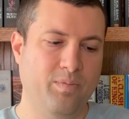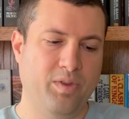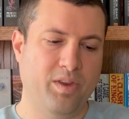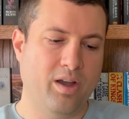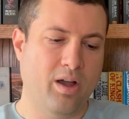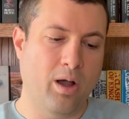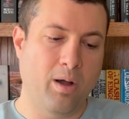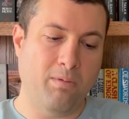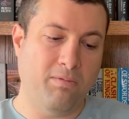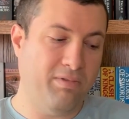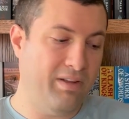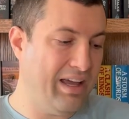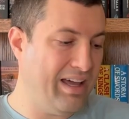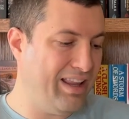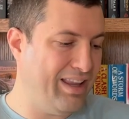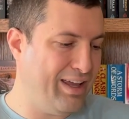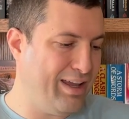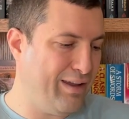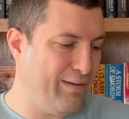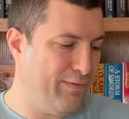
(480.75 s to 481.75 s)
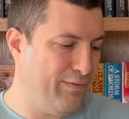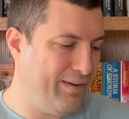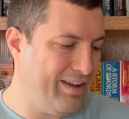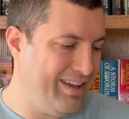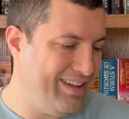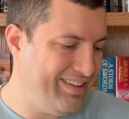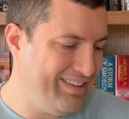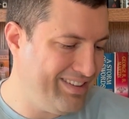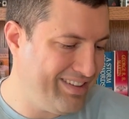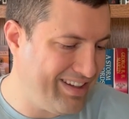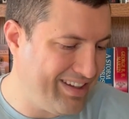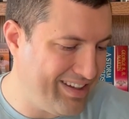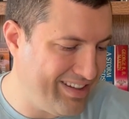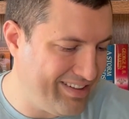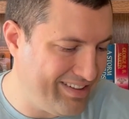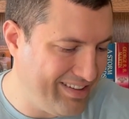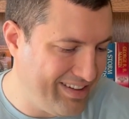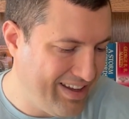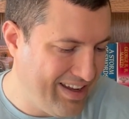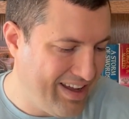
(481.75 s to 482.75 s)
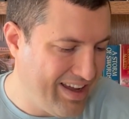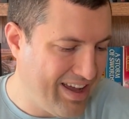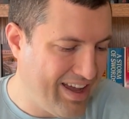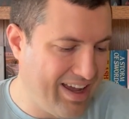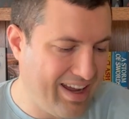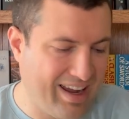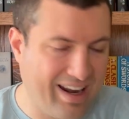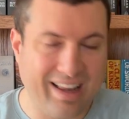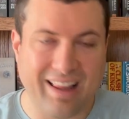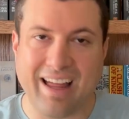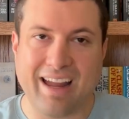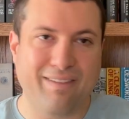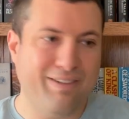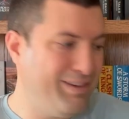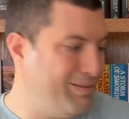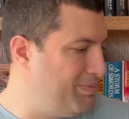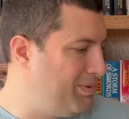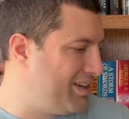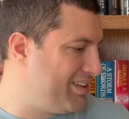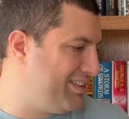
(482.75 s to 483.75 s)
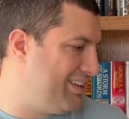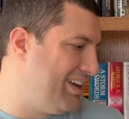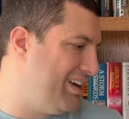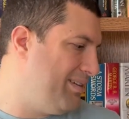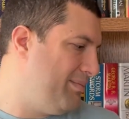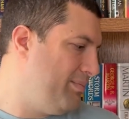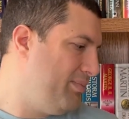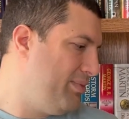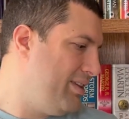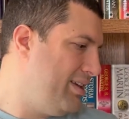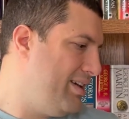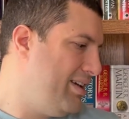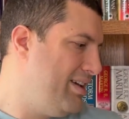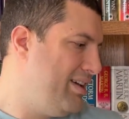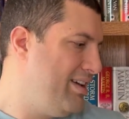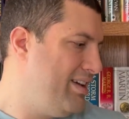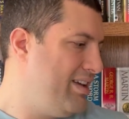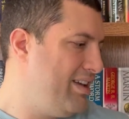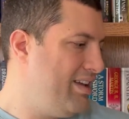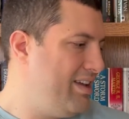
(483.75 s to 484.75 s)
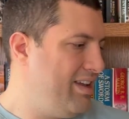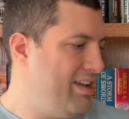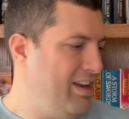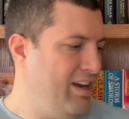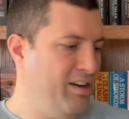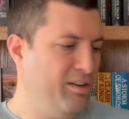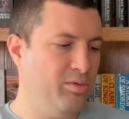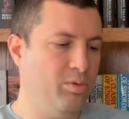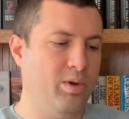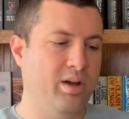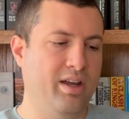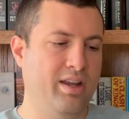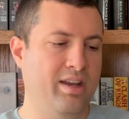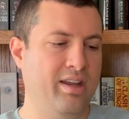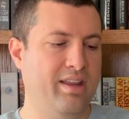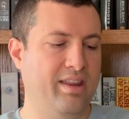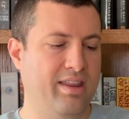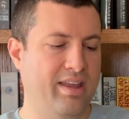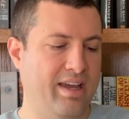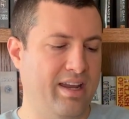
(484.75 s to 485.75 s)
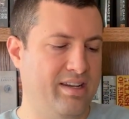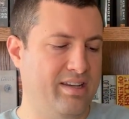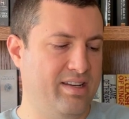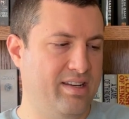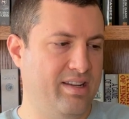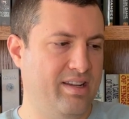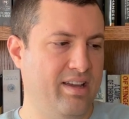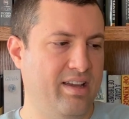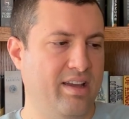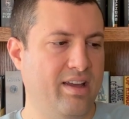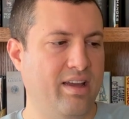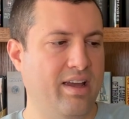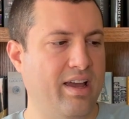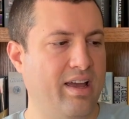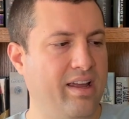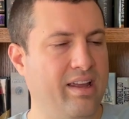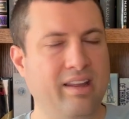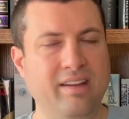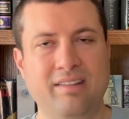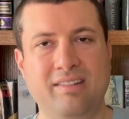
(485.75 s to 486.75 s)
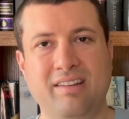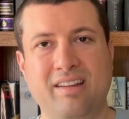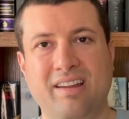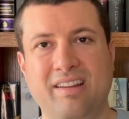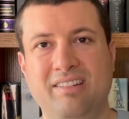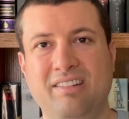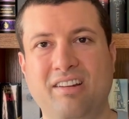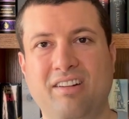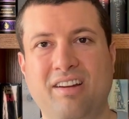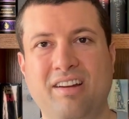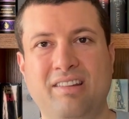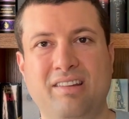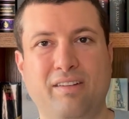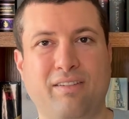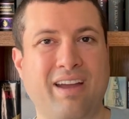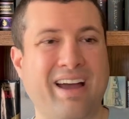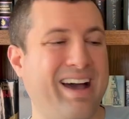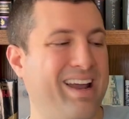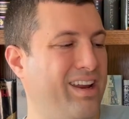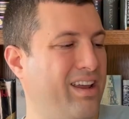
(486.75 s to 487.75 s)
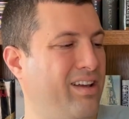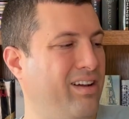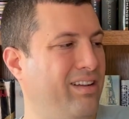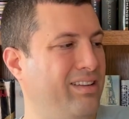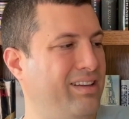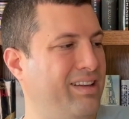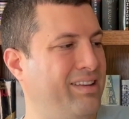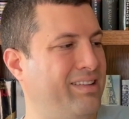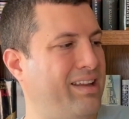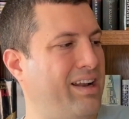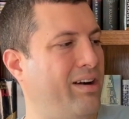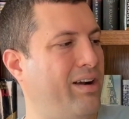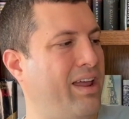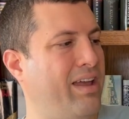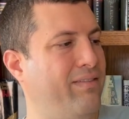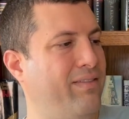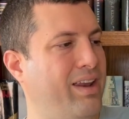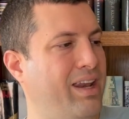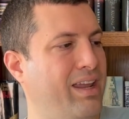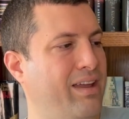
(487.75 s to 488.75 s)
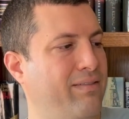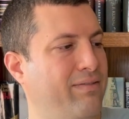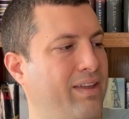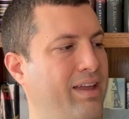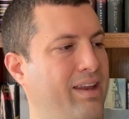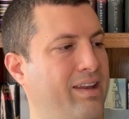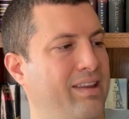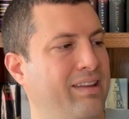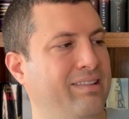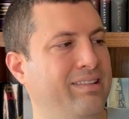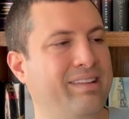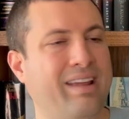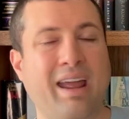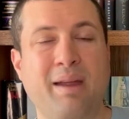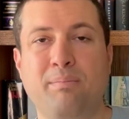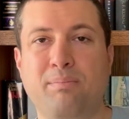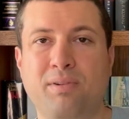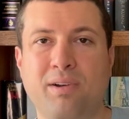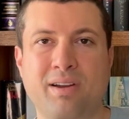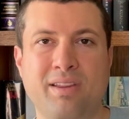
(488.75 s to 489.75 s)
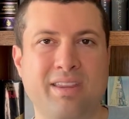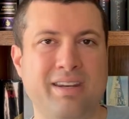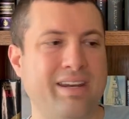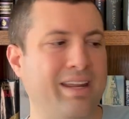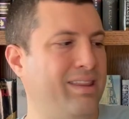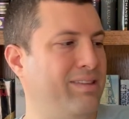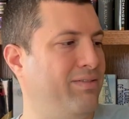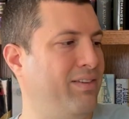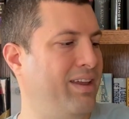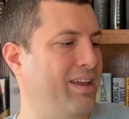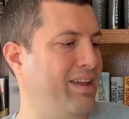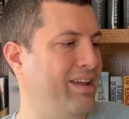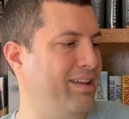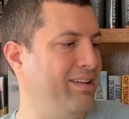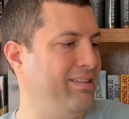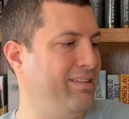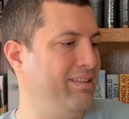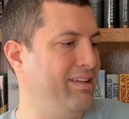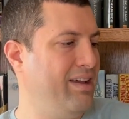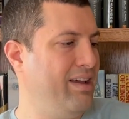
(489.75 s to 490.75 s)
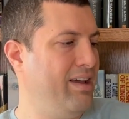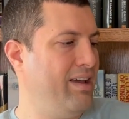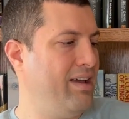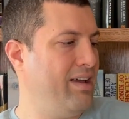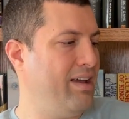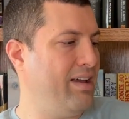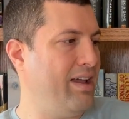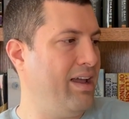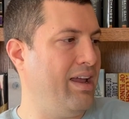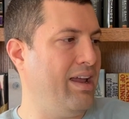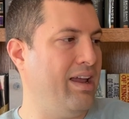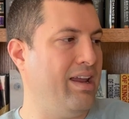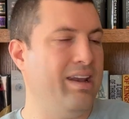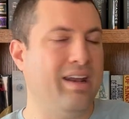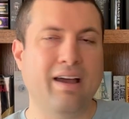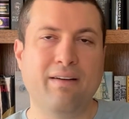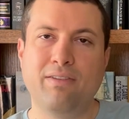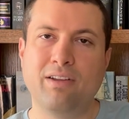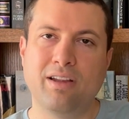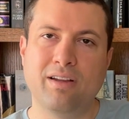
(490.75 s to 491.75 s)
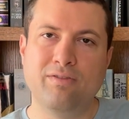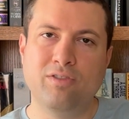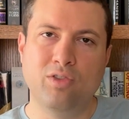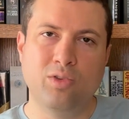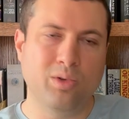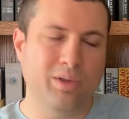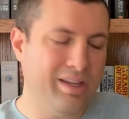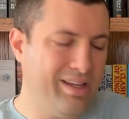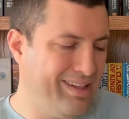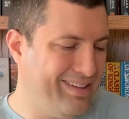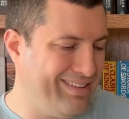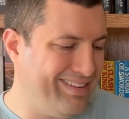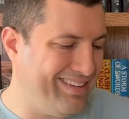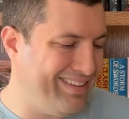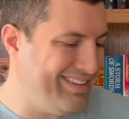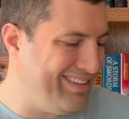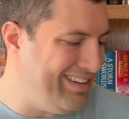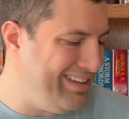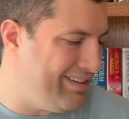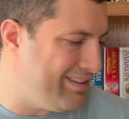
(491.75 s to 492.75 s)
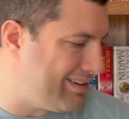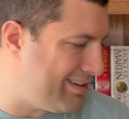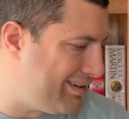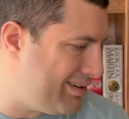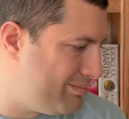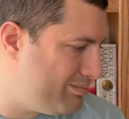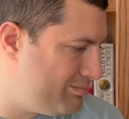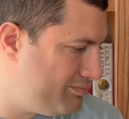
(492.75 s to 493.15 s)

Hopefully I like Feist, because I got a lot of his books now. Here's one that is a series of Kana Goldens that I don't have any of yet. This is Emperor, The Death of Kings, a novel of Julius Caesar.